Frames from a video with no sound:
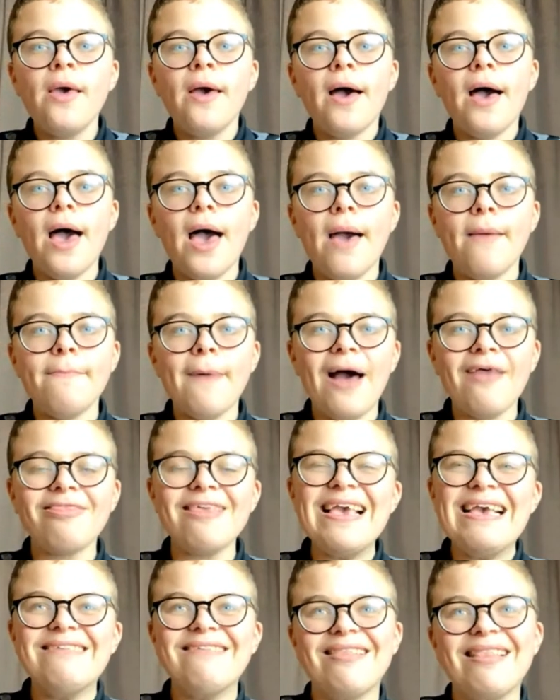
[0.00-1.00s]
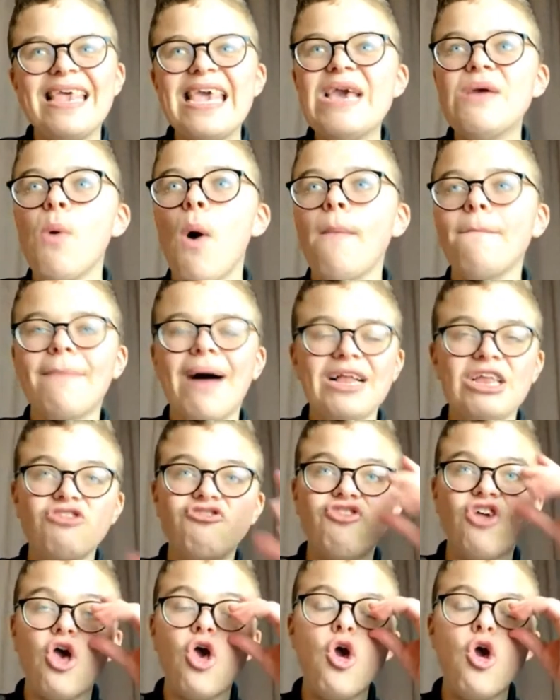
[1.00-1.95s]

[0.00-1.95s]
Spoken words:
I think he's a League One manager